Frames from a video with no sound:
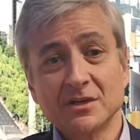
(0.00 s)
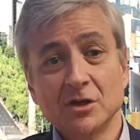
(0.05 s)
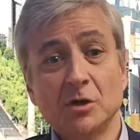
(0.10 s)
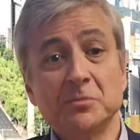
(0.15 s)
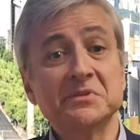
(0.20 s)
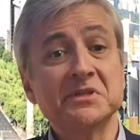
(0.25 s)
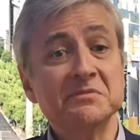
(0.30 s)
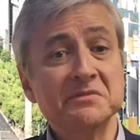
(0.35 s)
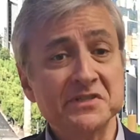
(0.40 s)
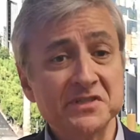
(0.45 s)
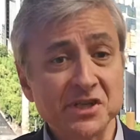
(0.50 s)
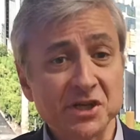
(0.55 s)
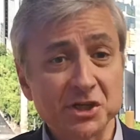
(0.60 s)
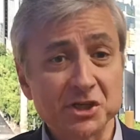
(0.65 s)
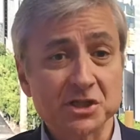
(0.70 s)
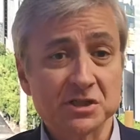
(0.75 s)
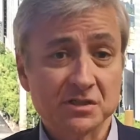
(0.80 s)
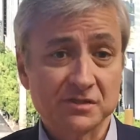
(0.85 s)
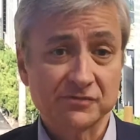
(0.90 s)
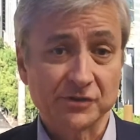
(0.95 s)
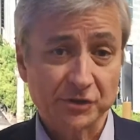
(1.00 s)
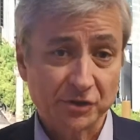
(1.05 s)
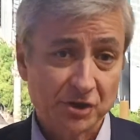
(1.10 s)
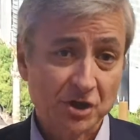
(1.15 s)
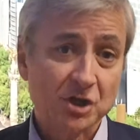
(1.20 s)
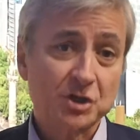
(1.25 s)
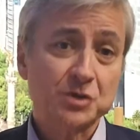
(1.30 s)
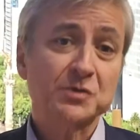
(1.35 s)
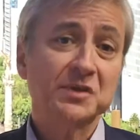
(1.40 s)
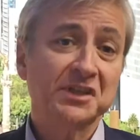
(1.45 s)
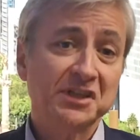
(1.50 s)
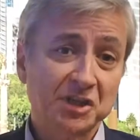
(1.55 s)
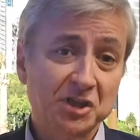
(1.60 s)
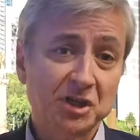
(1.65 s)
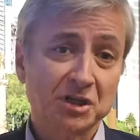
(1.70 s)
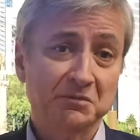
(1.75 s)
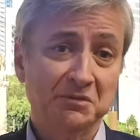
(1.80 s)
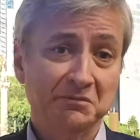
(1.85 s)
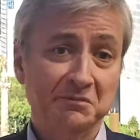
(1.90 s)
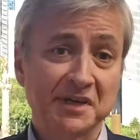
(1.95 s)
optimization for the country and the
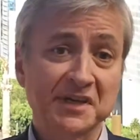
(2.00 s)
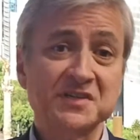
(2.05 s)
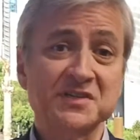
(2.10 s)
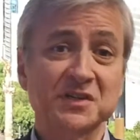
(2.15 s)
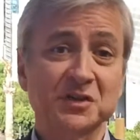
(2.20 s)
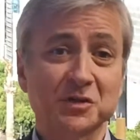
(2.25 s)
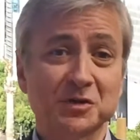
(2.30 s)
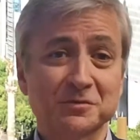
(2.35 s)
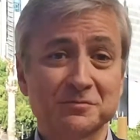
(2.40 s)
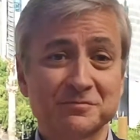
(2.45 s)
economy of Mexico.